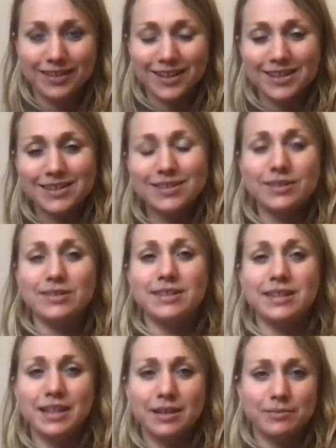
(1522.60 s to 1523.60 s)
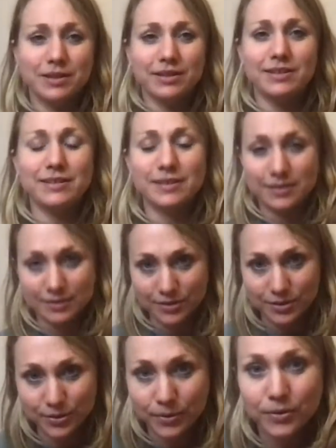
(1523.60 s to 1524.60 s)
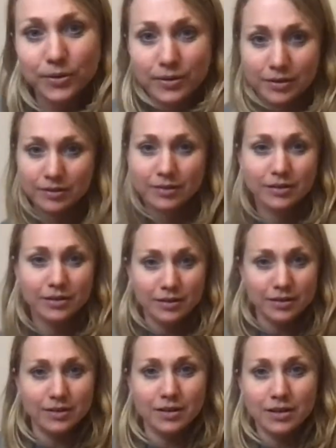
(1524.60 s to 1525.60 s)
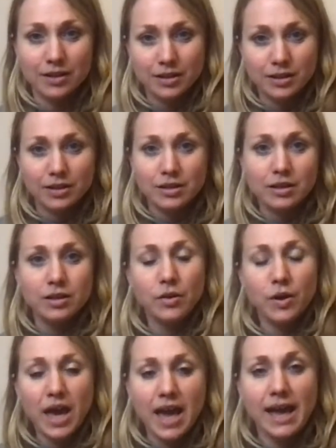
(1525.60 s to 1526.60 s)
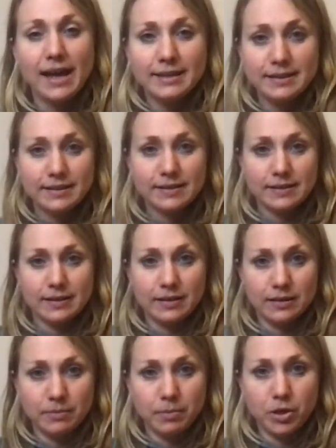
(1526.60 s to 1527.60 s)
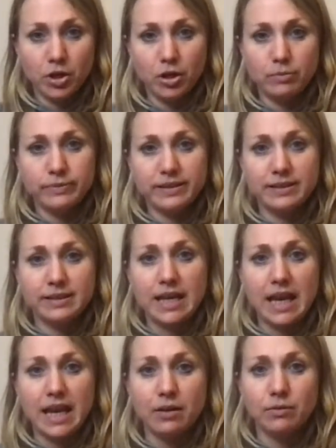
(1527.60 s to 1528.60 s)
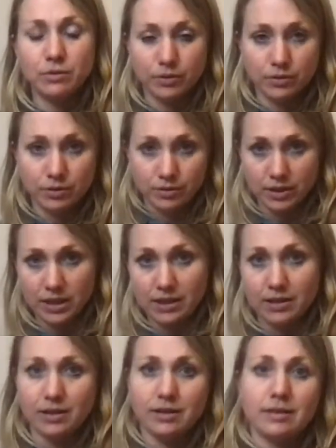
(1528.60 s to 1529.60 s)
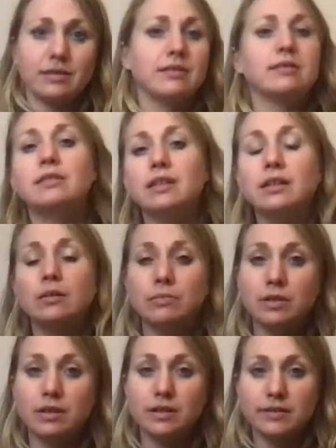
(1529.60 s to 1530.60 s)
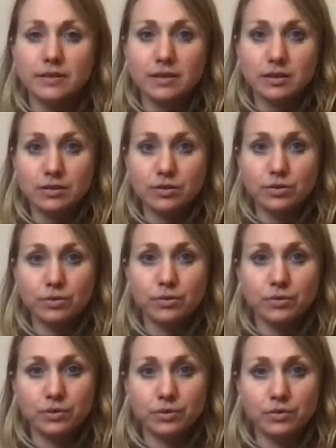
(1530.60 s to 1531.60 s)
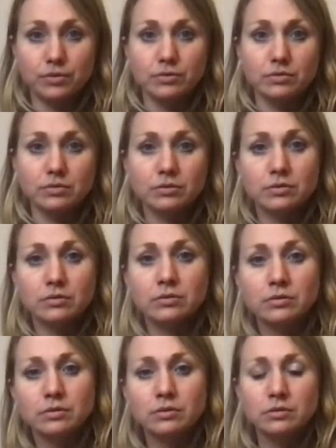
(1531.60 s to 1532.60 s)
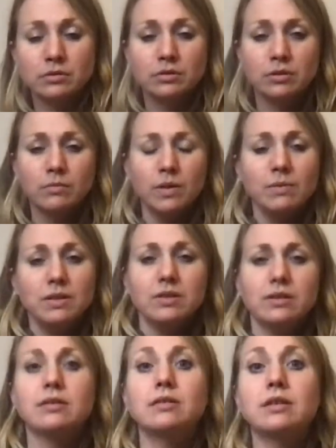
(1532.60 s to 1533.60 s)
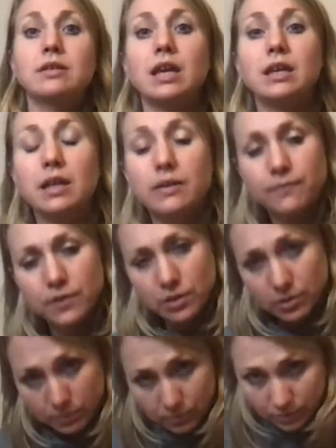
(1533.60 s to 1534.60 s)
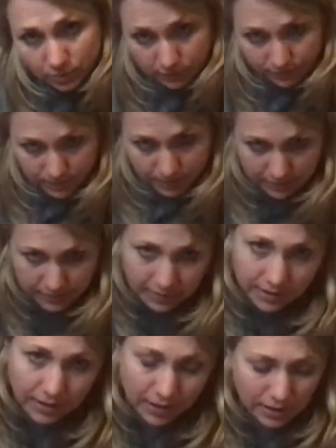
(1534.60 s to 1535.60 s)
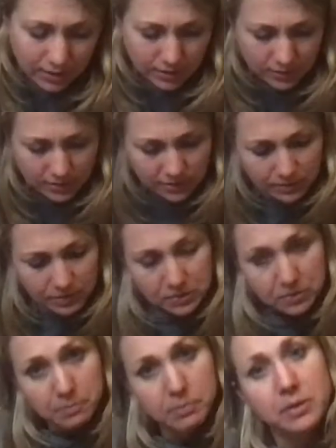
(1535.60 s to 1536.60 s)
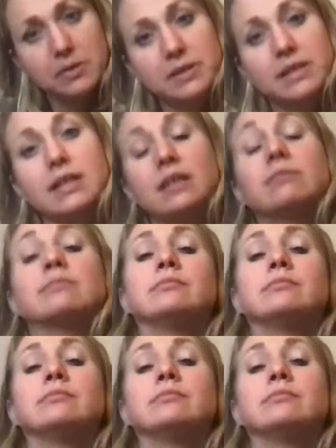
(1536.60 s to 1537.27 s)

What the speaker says: So sitting up nice and tall, your hands, palms down on your knees, sitting up nice and tall. Maybe just take a few movements into your body.